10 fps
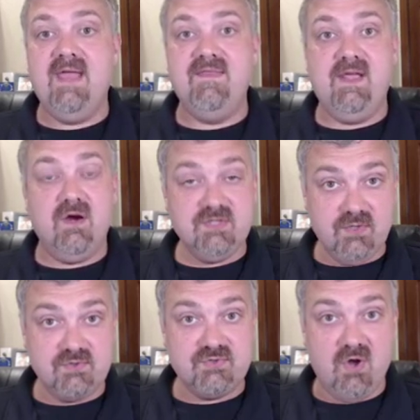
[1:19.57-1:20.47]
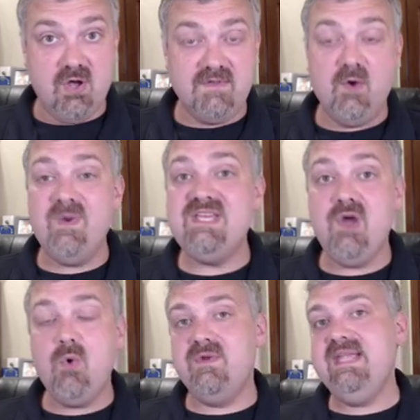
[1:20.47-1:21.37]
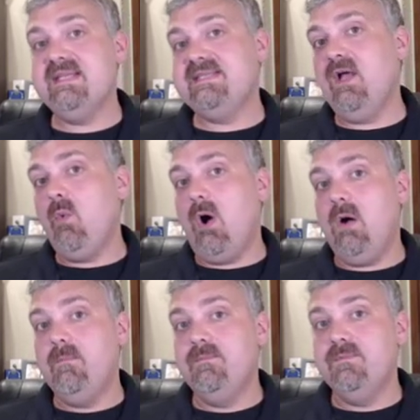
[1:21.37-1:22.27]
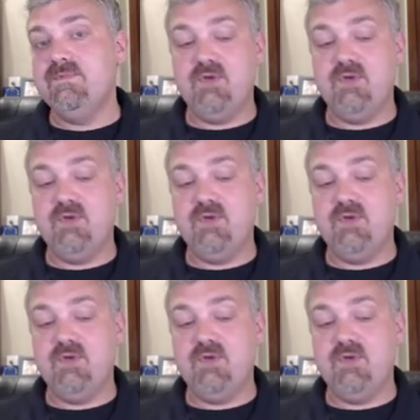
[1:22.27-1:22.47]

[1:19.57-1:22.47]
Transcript: And they are so strong that we don't need a cell wall.